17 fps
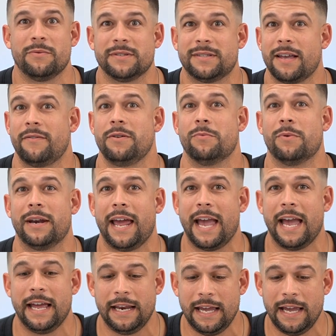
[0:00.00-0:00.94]
$170,
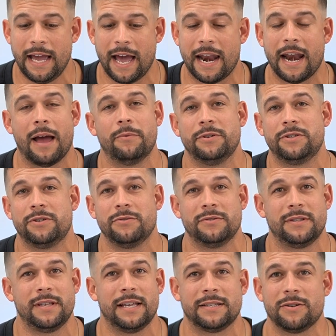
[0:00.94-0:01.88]
$180, and I would
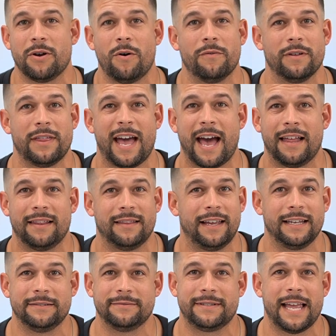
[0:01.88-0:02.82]
choose this over that
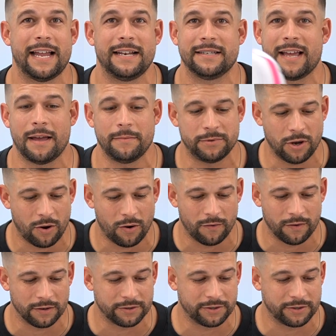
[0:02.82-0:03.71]
like 10 times over.